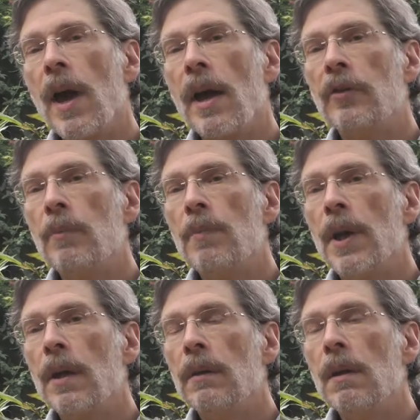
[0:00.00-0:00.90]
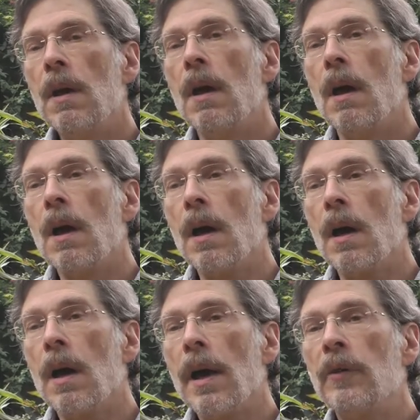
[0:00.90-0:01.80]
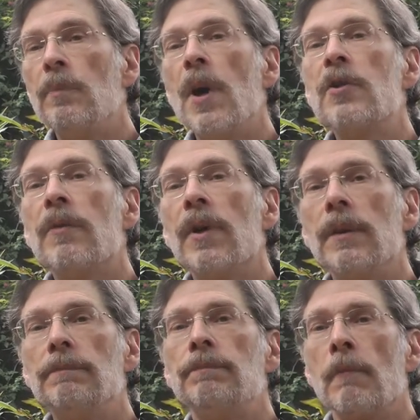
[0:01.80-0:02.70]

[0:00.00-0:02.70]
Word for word: hasn't been uh, as much of a,